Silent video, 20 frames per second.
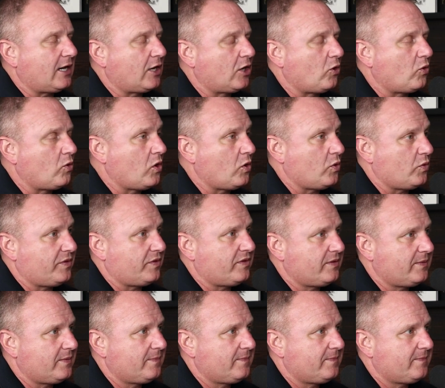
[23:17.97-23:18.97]
growth,
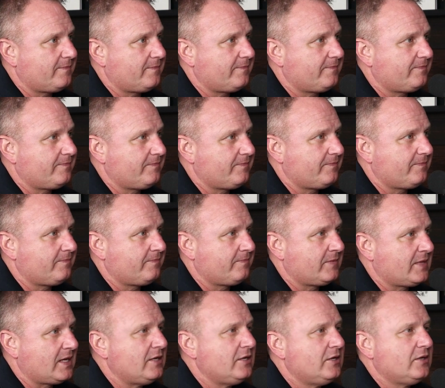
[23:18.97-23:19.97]

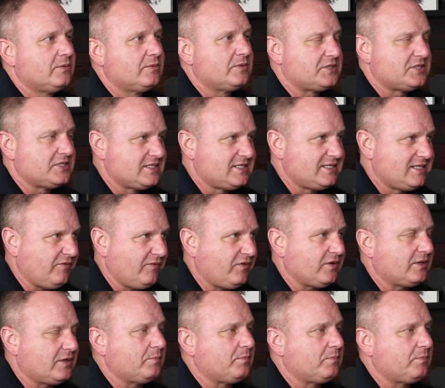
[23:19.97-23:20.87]
which is different than